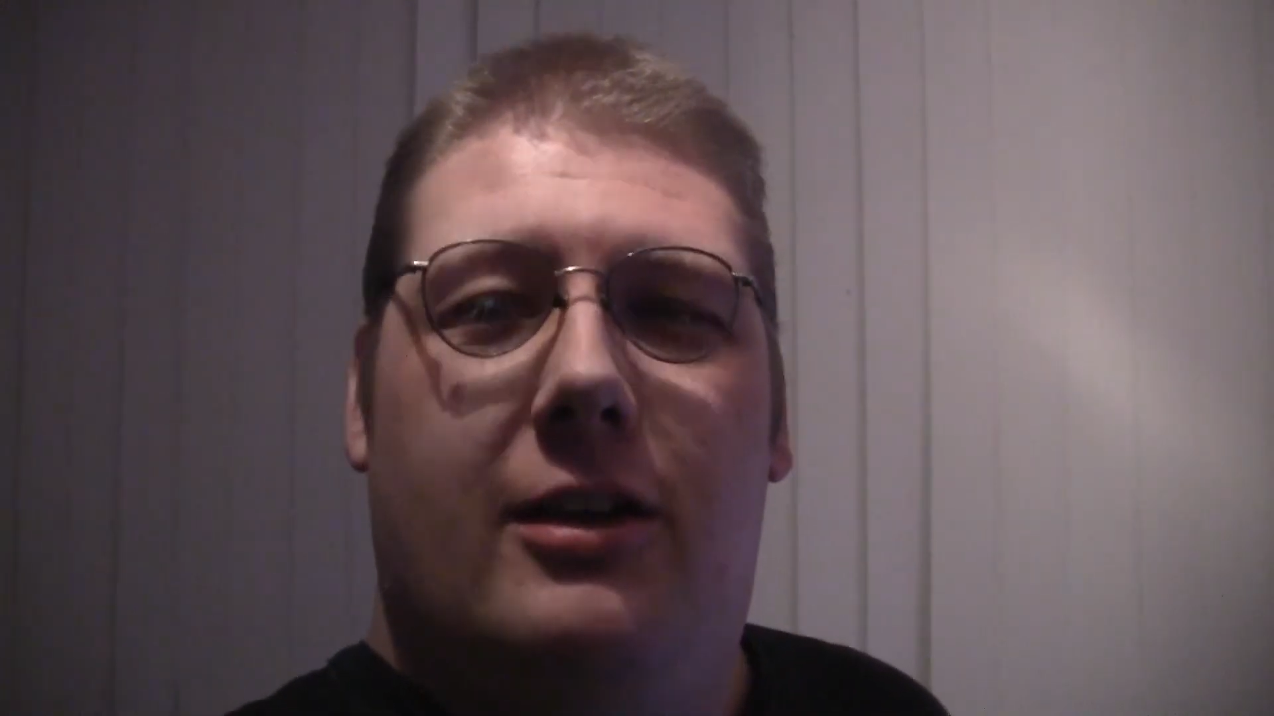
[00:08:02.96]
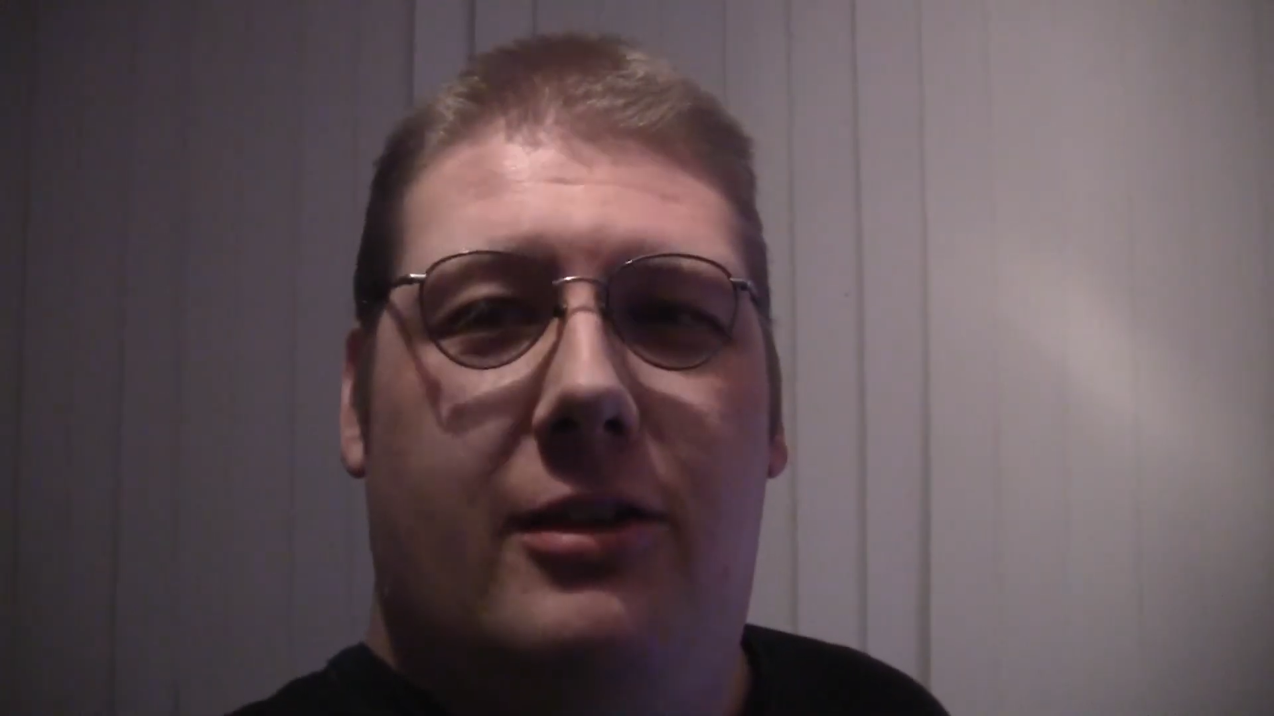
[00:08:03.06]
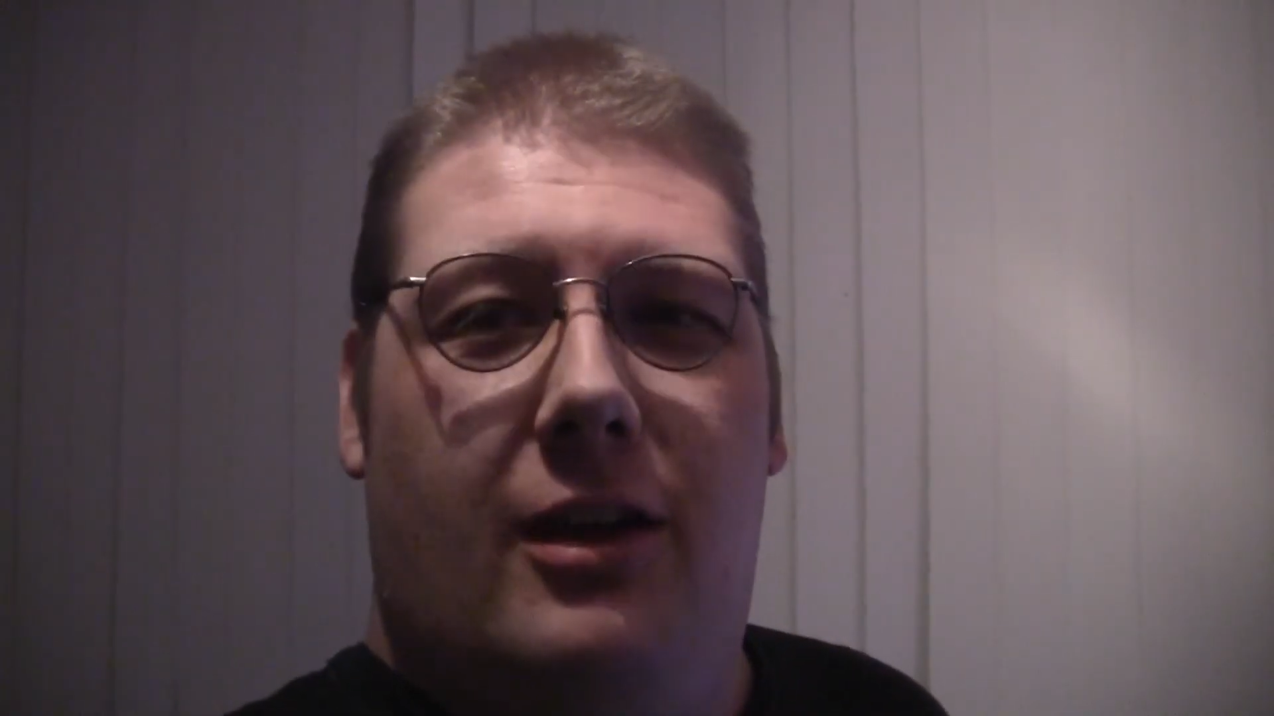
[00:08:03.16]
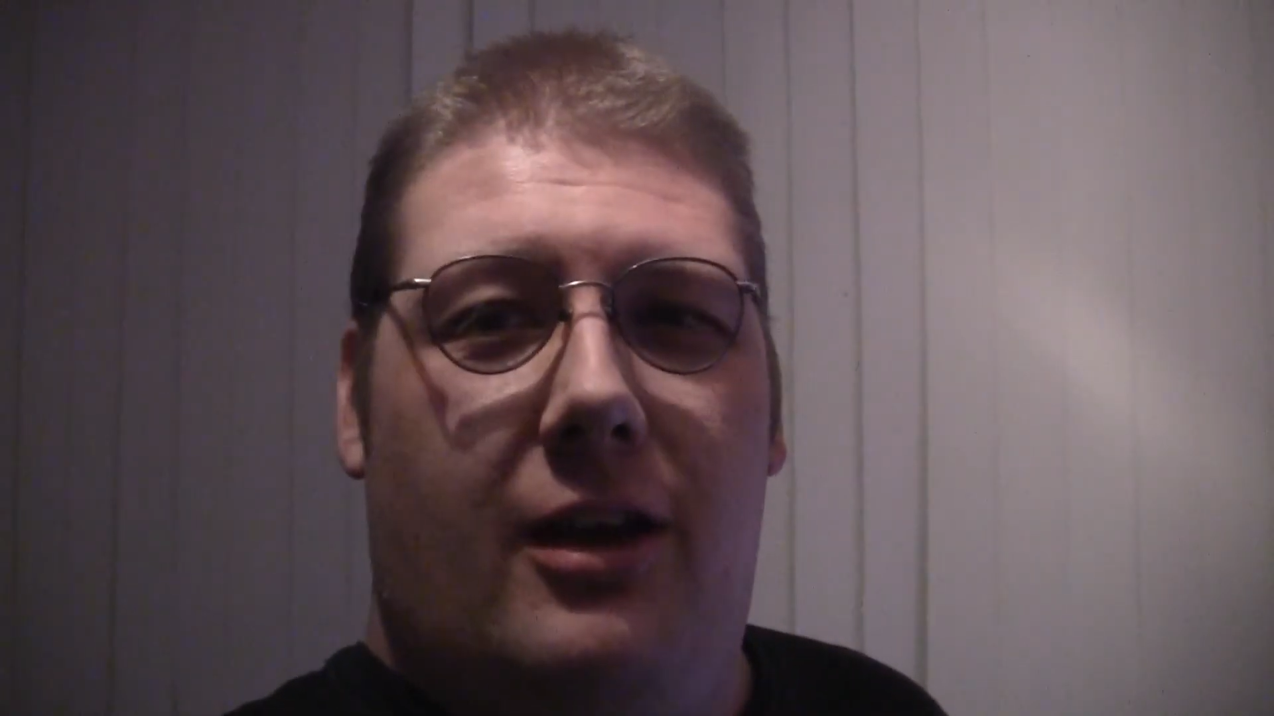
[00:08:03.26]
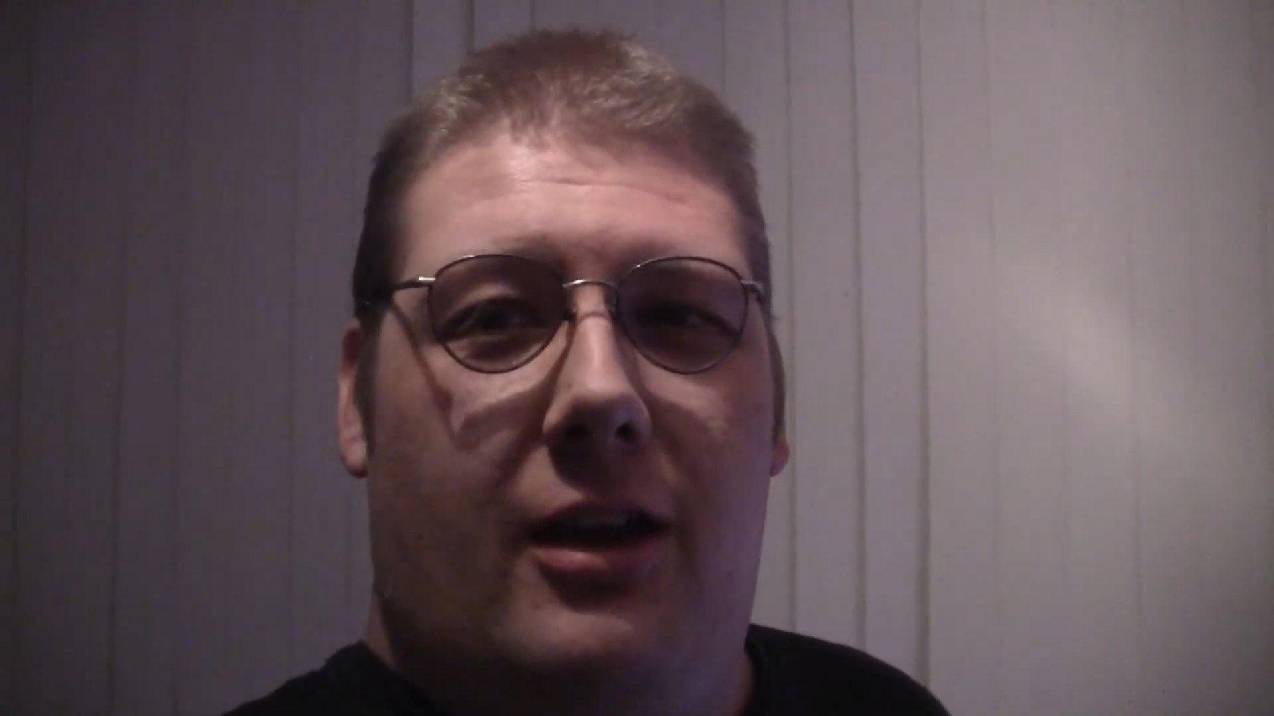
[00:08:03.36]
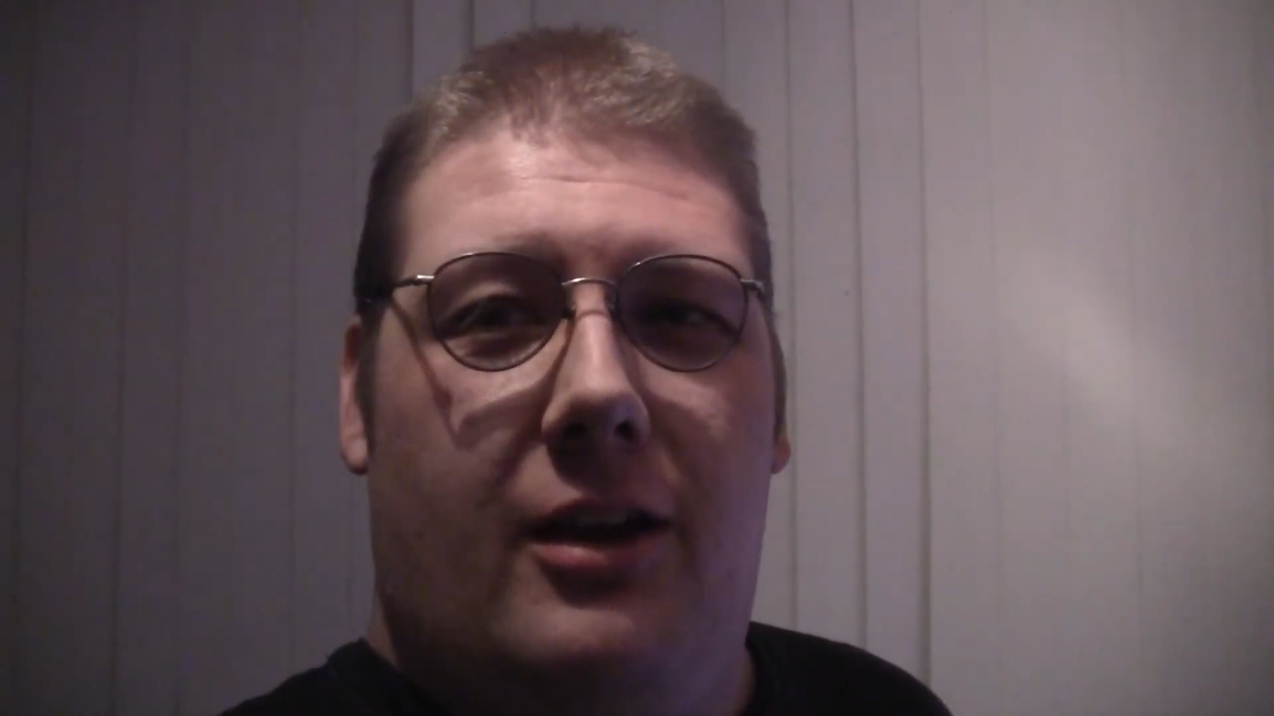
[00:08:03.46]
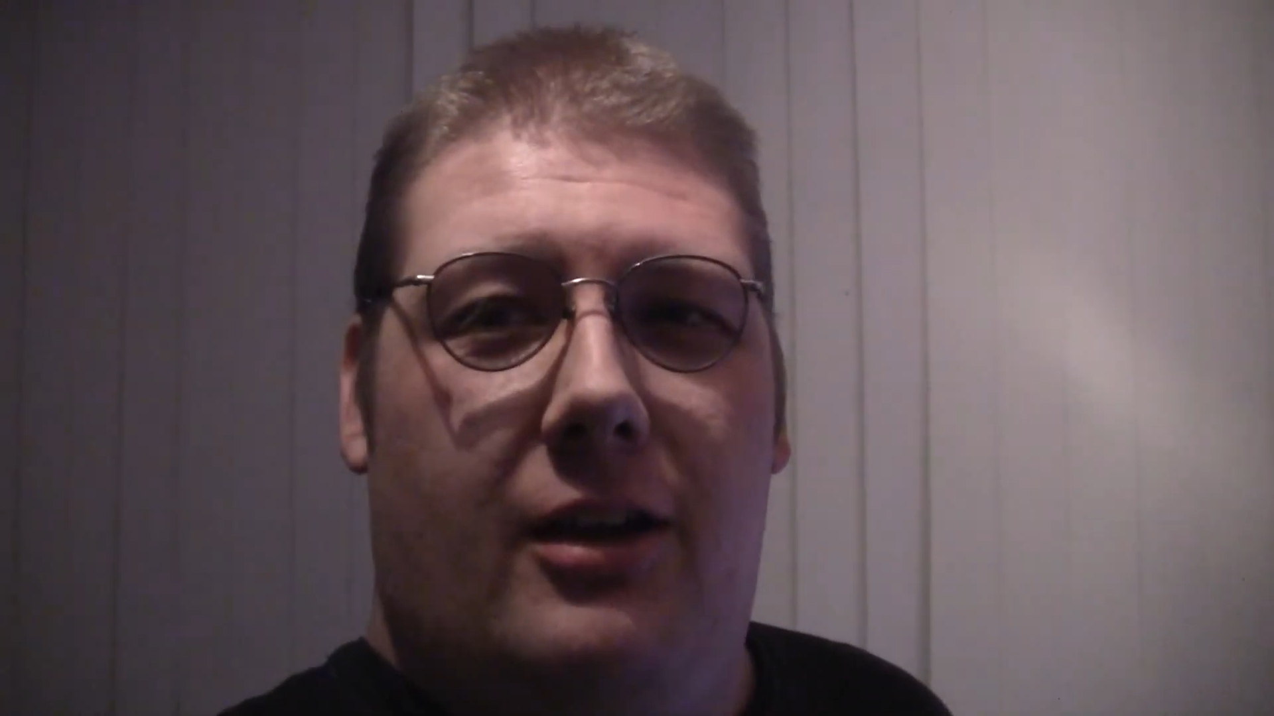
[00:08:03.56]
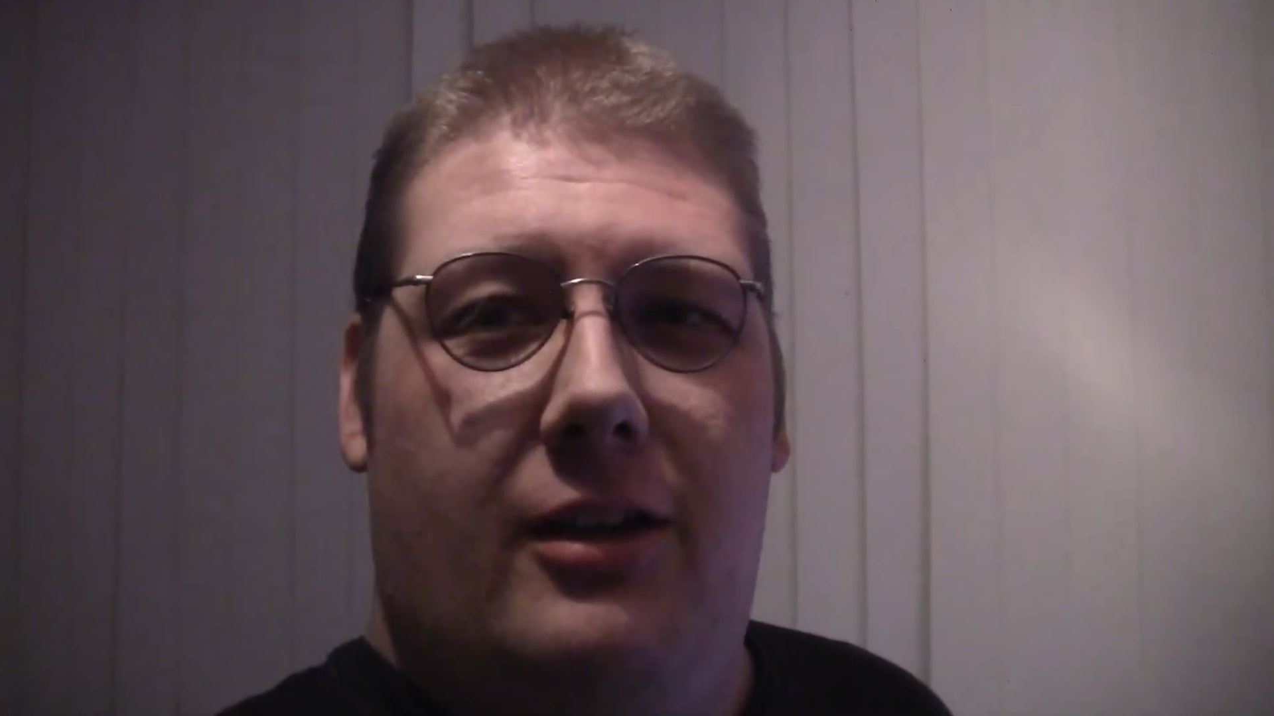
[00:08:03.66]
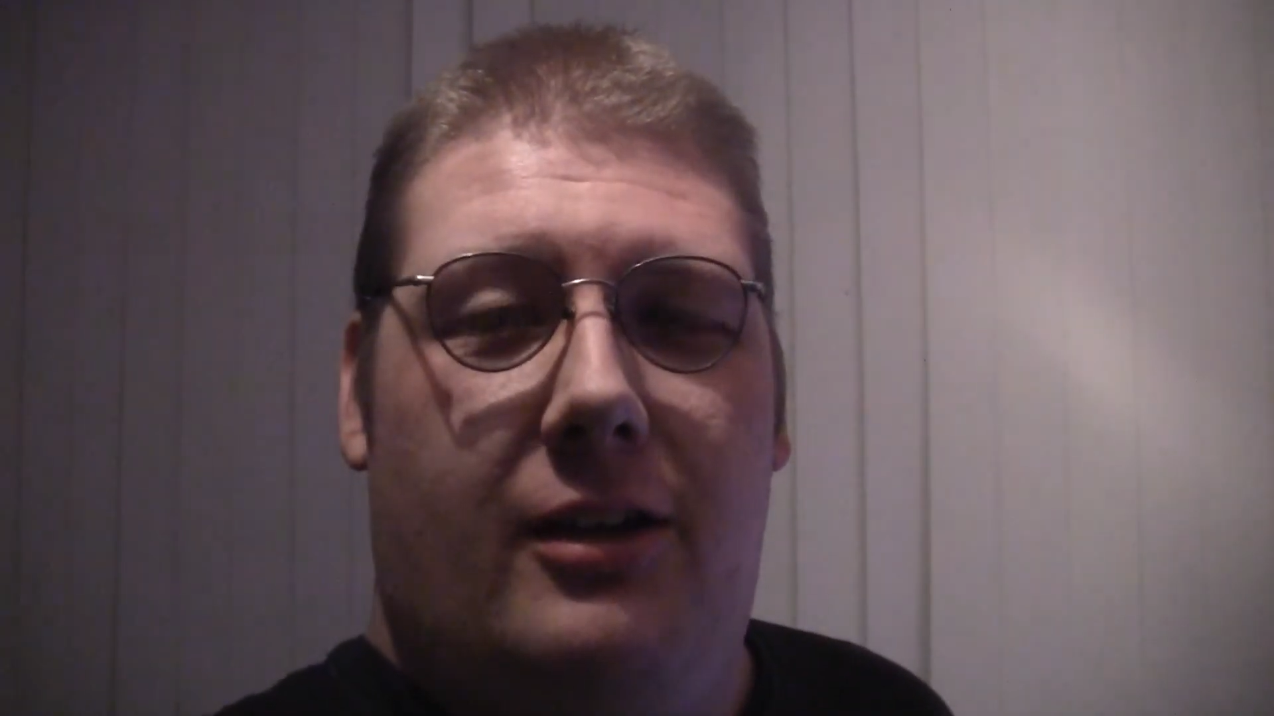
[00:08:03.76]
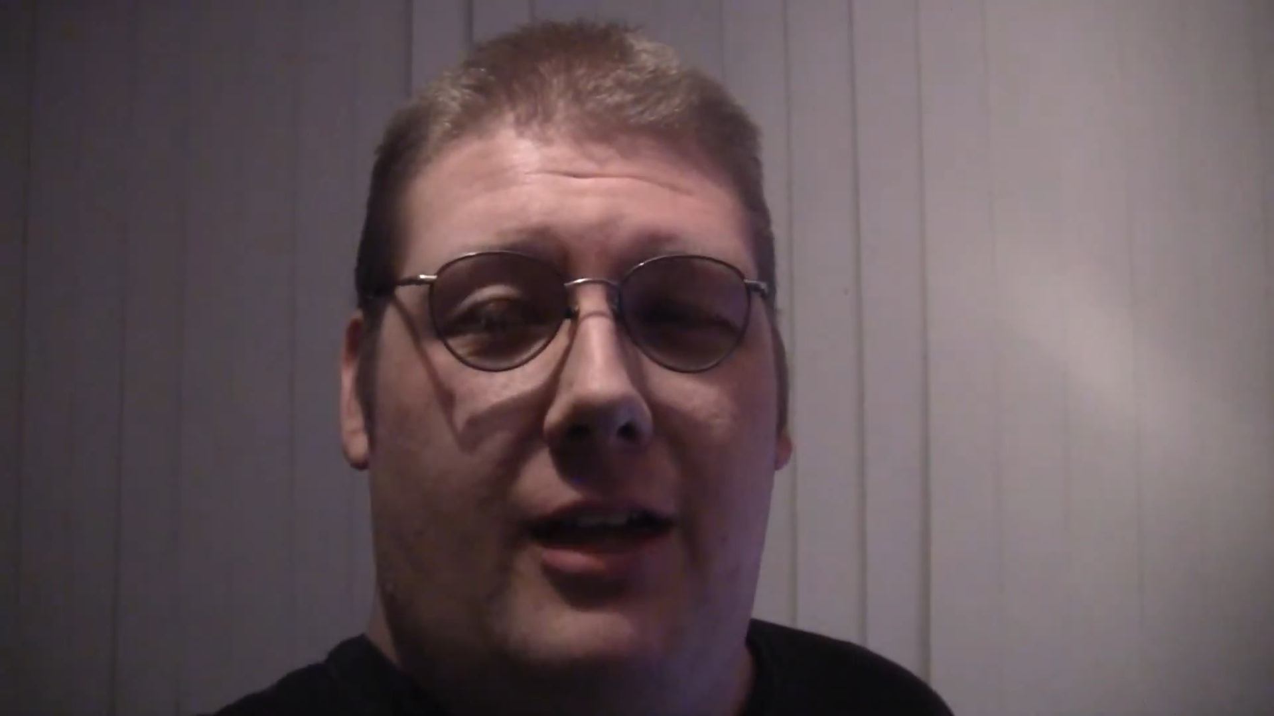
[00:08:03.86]

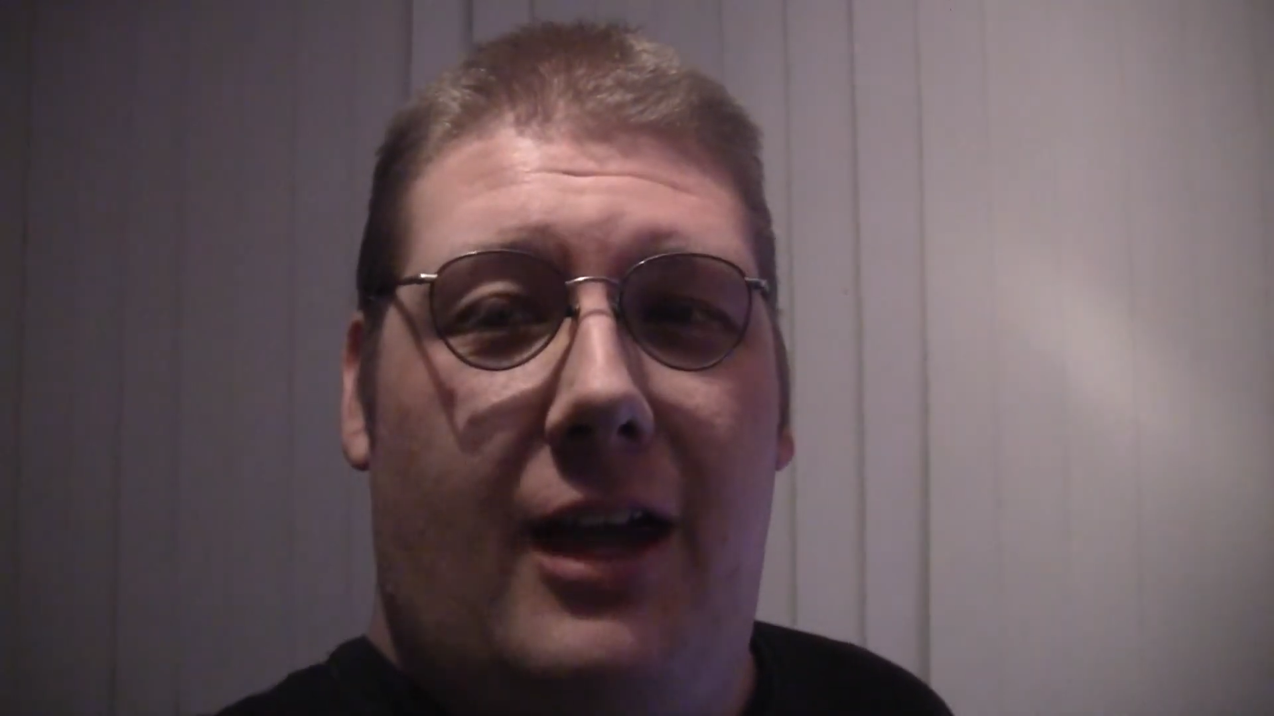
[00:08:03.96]
the